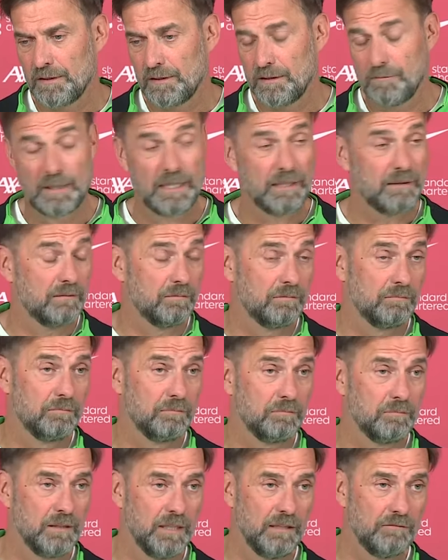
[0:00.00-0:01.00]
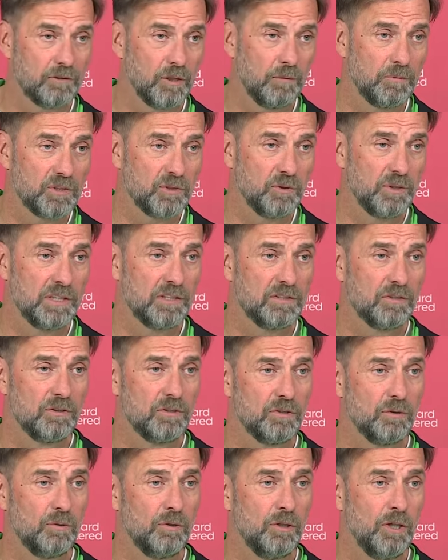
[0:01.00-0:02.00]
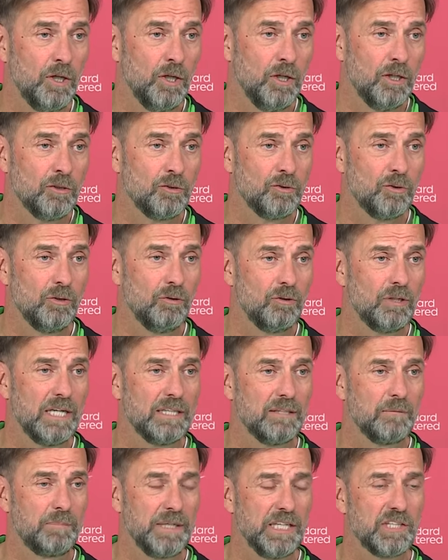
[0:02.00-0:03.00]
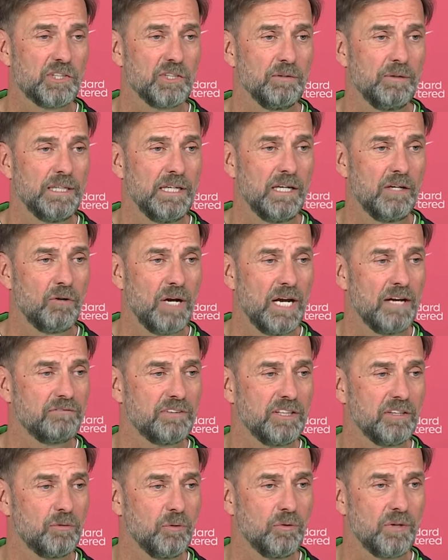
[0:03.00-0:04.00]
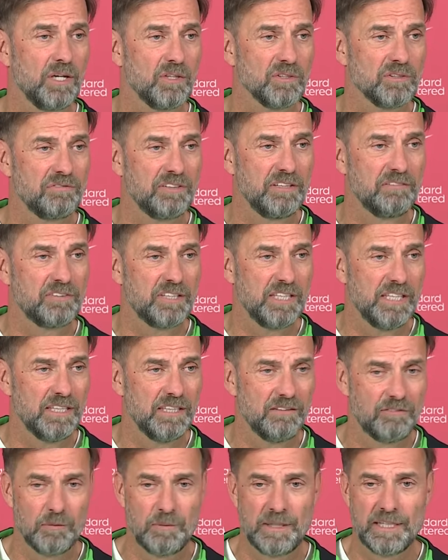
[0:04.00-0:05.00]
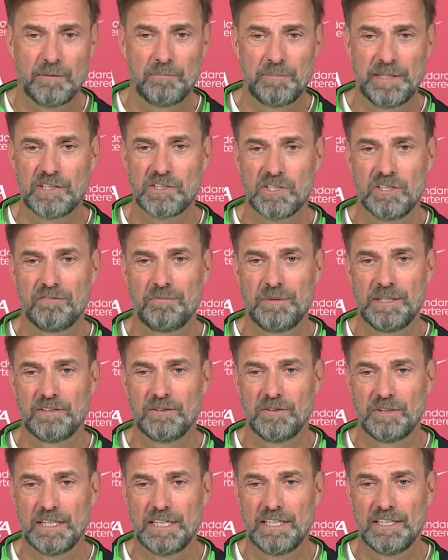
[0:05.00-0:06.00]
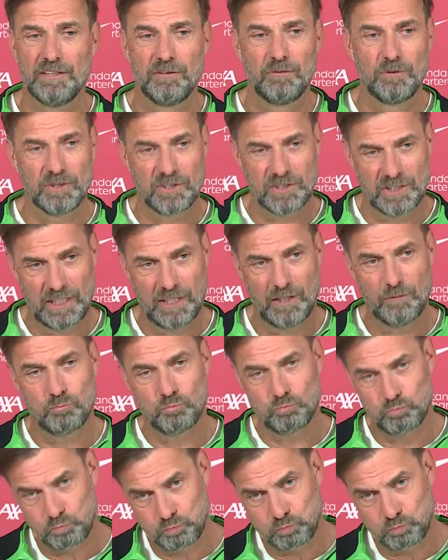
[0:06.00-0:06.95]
You might have the opportunity to look at a picture when I arrived in 2015. If you make a picture of me today, you would say,